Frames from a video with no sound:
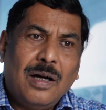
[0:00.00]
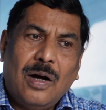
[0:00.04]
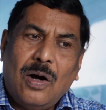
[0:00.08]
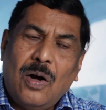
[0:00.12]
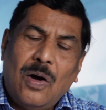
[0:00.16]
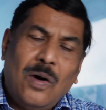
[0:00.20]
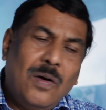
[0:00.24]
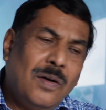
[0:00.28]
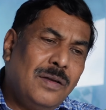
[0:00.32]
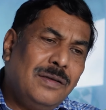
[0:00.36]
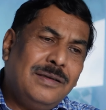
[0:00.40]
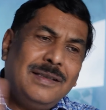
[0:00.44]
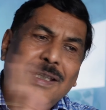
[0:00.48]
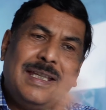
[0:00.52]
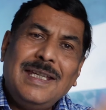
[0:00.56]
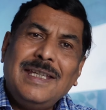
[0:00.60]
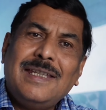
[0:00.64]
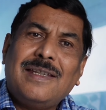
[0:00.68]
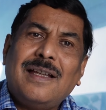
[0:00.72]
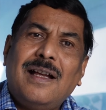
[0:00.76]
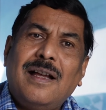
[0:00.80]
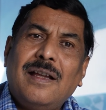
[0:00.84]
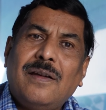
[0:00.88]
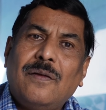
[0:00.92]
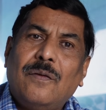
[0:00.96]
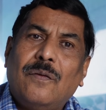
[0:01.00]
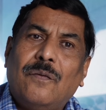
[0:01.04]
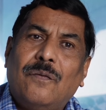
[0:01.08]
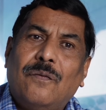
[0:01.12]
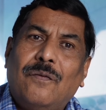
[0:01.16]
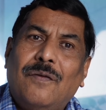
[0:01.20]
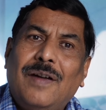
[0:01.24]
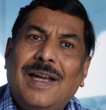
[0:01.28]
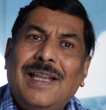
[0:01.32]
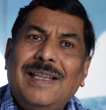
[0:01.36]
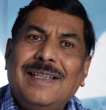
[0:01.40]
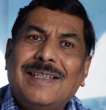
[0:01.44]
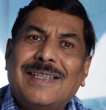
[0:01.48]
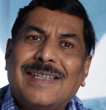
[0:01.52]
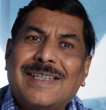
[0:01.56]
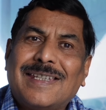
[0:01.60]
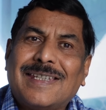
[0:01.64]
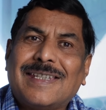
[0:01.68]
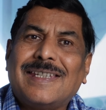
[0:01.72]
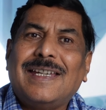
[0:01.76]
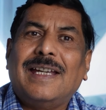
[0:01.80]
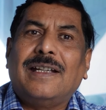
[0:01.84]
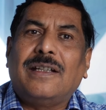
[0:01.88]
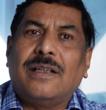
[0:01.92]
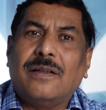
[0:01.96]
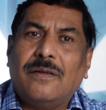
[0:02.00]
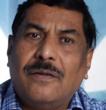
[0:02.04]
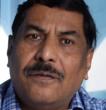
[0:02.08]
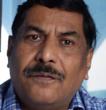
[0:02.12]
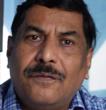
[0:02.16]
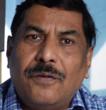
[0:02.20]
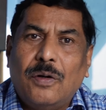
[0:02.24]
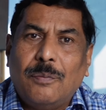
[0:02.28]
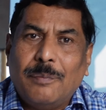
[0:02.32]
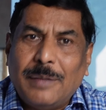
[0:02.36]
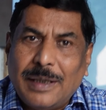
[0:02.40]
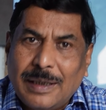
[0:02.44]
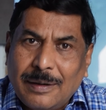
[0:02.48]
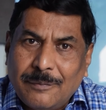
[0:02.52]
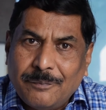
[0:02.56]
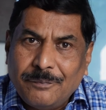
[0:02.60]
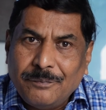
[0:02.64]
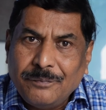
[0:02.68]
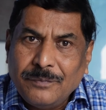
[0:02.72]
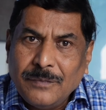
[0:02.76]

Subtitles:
all these are well set for me.